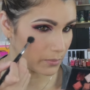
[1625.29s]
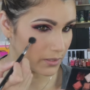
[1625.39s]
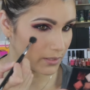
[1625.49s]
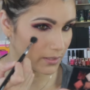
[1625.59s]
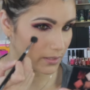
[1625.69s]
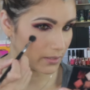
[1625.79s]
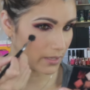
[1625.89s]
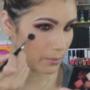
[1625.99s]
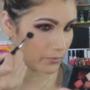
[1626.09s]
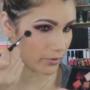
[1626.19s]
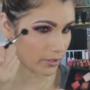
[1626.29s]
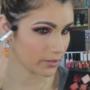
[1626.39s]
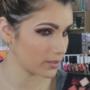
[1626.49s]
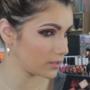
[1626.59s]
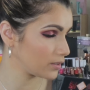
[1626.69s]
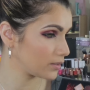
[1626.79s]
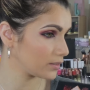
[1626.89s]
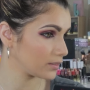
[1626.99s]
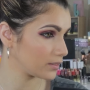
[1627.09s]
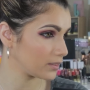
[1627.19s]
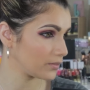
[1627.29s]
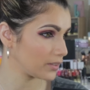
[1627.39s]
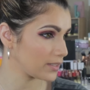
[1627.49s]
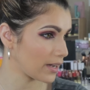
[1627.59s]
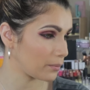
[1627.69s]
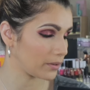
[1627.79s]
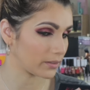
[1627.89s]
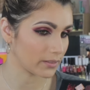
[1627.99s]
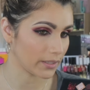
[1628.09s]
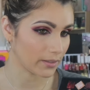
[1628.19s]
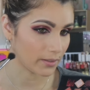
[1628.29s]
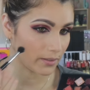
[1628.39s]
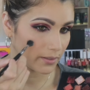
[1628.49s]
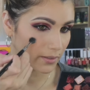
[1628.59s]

I'm just gonna dab first. Even dabbing, like